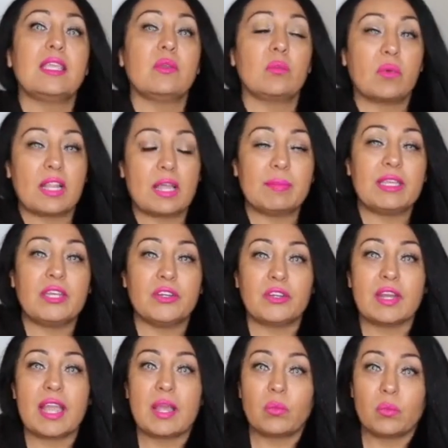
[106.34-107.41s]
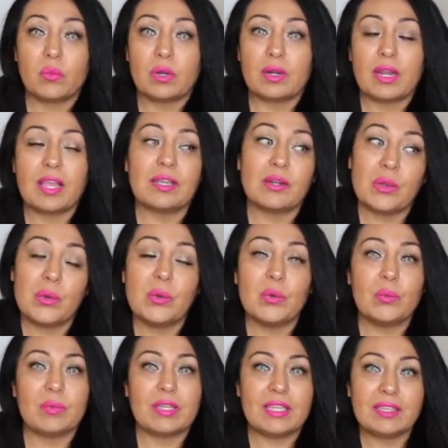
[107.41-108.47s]
while I'm here at at
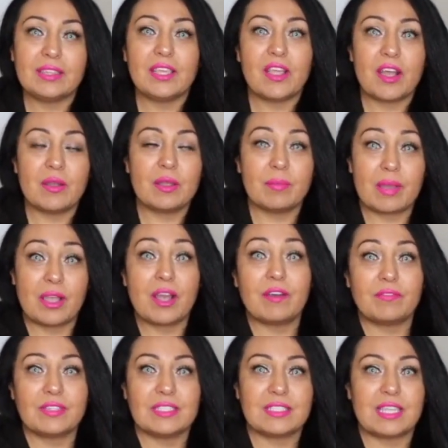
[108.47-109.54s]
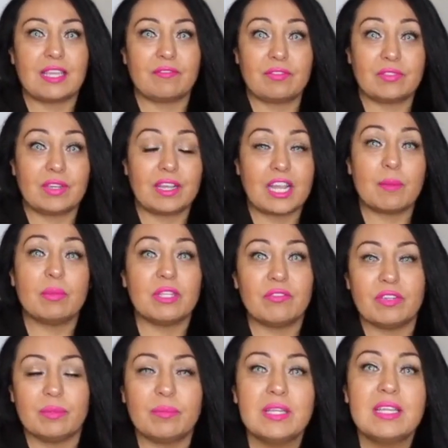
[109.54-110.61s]
home in the in my office, I have a couple of
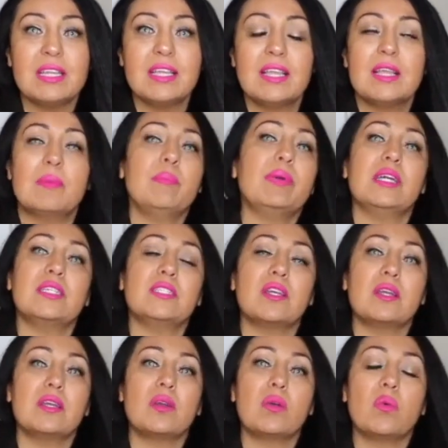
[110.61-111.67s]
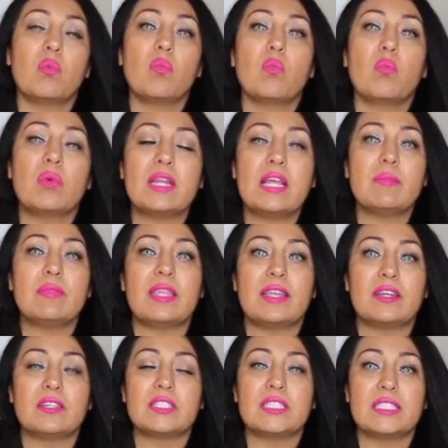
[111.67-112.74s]
them, but when I'm
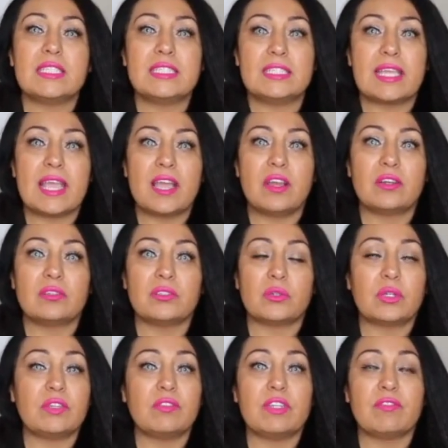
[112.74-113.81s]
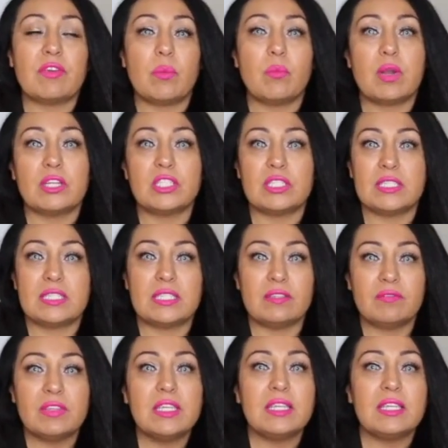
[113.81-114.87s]
there sitting down or even if I'm watching
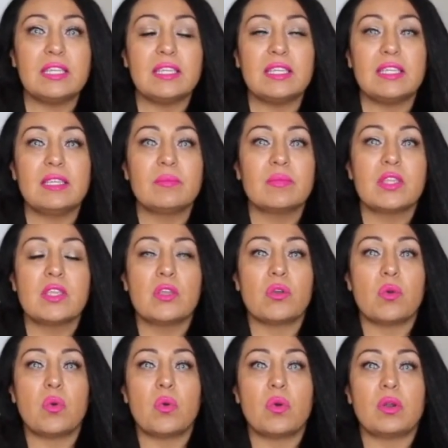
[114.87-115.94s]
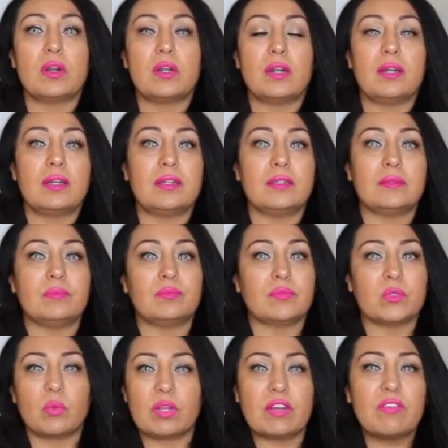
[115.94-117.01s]
TV or um,
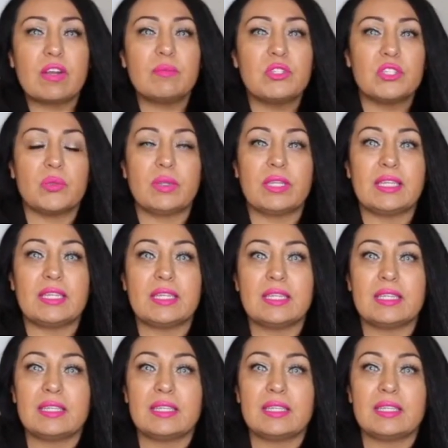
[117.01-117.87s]
whatever I'm doing,